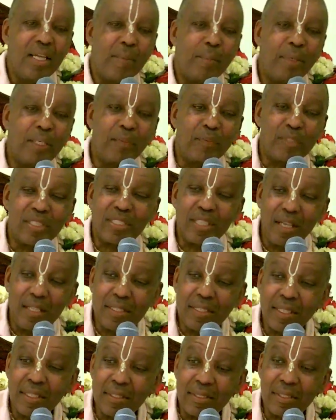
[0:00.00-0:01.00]
But if the
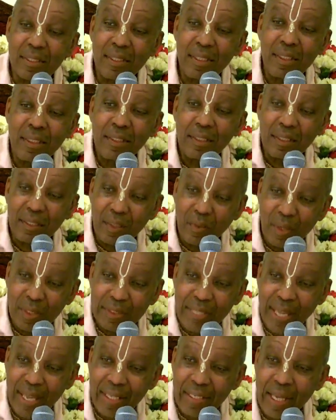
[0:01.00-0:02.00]
son says, you know
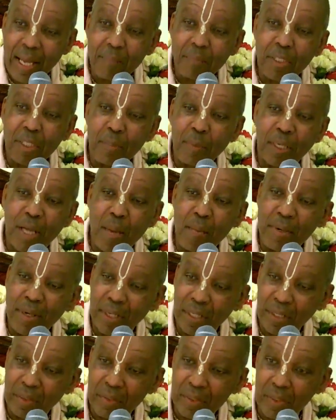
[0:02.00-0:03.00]
what, Dad, I'm going to become a
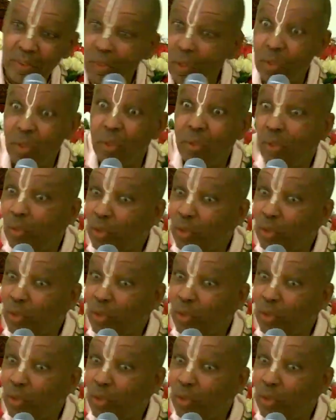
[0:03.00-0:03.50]
Hare Krishna. No.